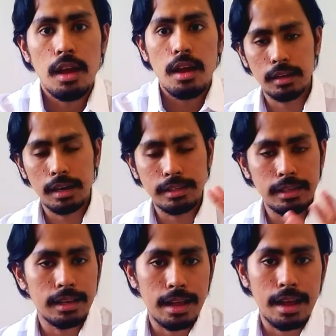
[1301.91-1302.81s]
The
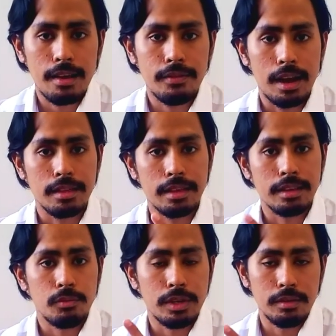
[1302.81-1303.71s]
idea that I have, that I
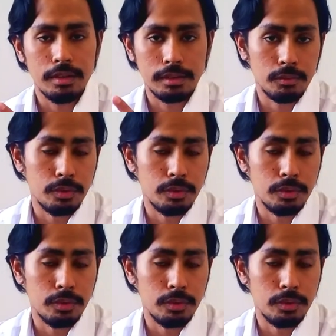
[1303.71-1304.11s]
think it's a